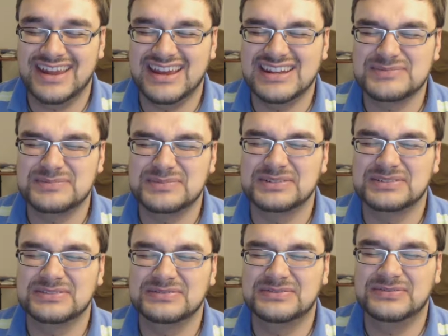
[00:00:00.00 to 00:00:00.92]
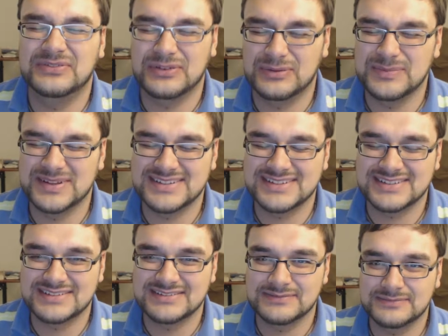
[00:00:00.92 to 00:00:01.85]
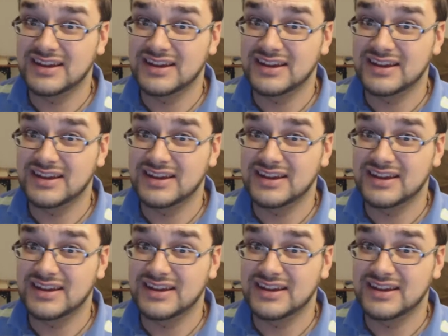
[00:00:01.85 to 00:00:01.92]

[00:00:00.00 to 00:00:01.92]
and performance.